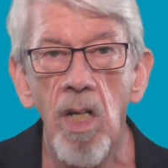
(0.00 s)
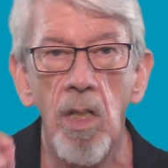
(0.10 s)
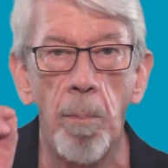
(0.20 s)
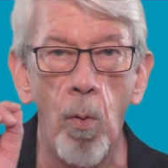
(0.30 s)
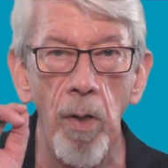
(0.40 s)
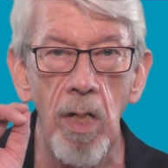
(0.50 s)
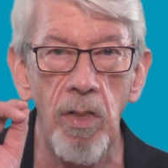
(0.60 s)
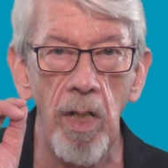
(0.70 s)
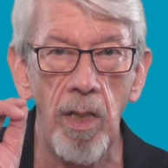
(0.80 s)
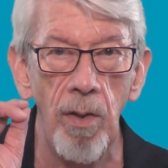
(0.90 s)
the point is
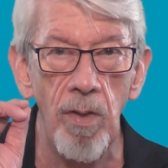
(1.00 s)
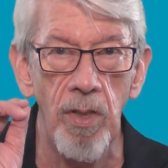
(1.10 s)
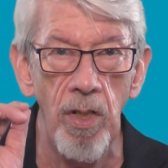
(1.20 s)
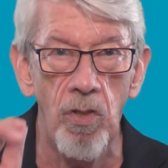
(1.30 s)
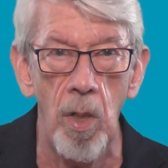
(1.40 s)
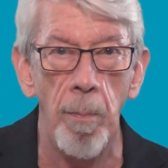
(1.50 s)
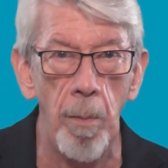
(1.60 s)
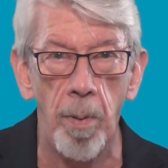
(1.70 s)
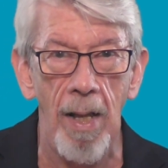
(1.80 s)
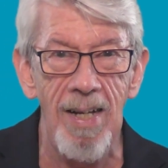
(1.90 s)
that there is a trumpet
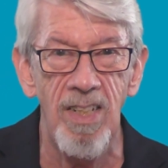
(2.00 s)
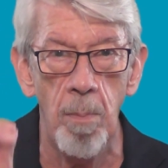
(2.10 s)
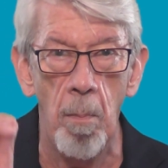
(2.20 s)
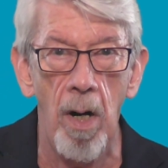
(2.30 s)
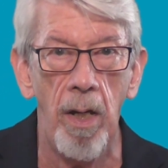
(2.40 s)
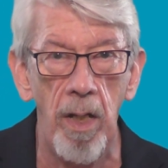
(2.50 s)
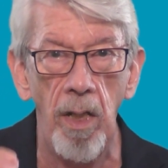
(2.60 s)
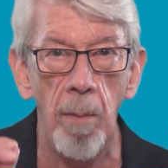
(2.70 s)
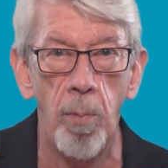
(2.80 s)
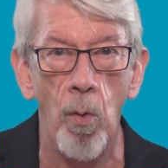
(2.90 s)
blast marking
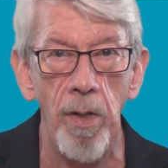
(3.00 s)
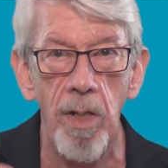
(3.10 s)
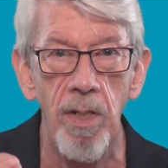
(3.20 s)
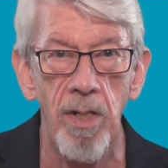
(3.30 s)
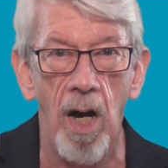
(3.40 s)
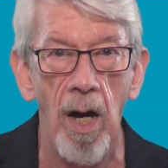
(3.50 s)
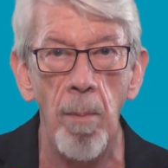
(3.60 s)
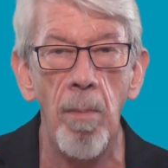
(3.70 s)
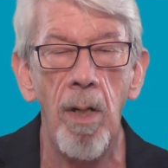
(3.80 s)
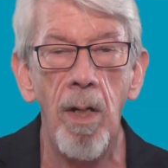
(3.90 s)
the point in
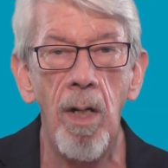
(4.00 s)
time